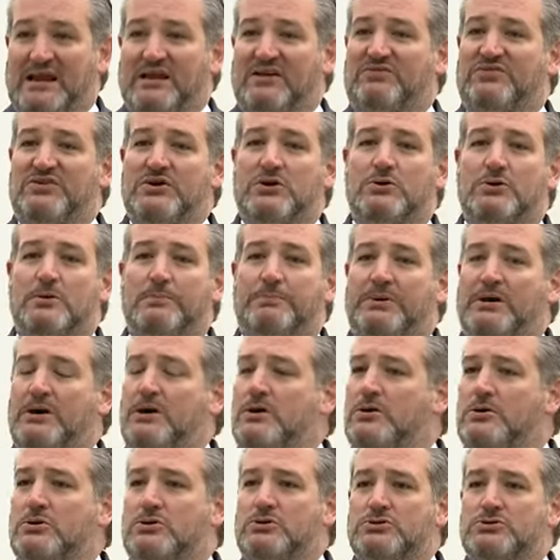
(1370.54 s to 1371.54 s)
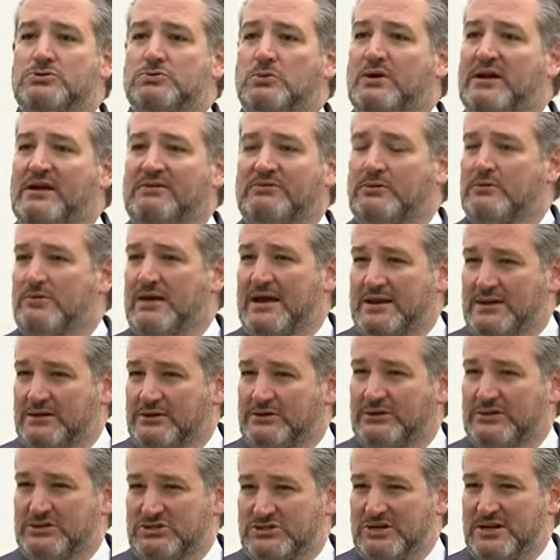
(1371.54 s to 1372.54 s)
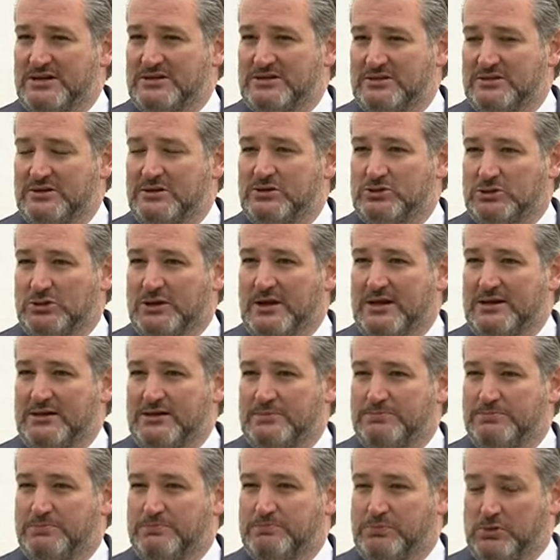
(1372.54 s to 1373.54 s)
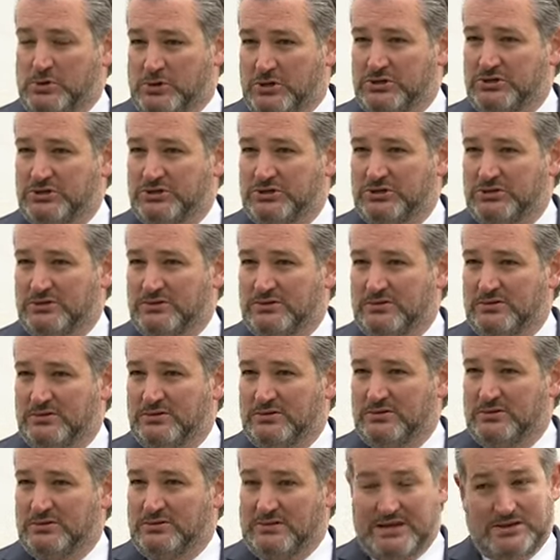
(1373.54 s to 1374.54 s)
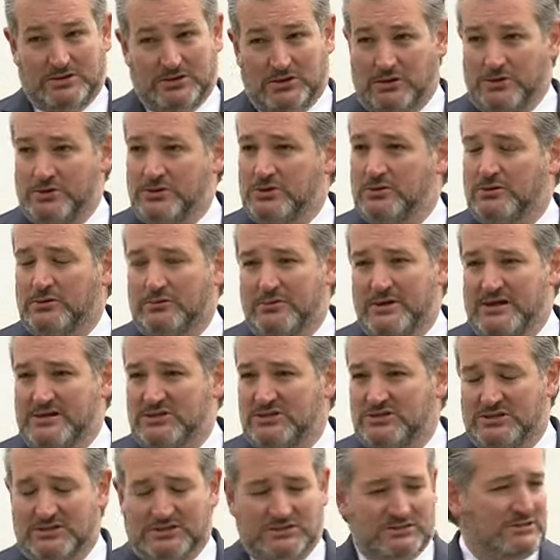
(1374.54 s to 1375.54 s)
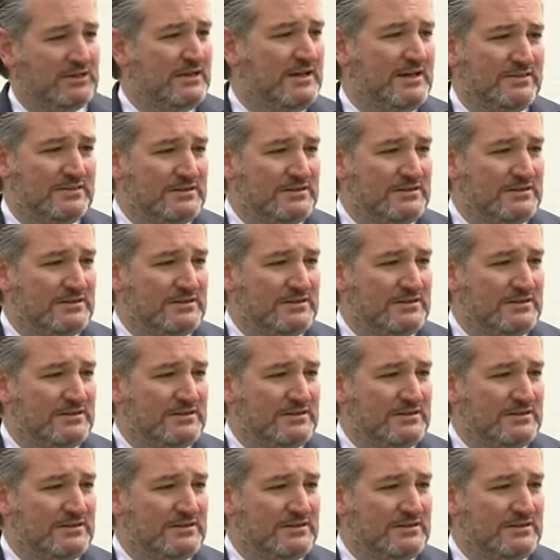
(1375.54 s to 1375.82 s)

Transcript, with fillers: if you oppose whatever radical agenda they're trying to push, they call you a racist.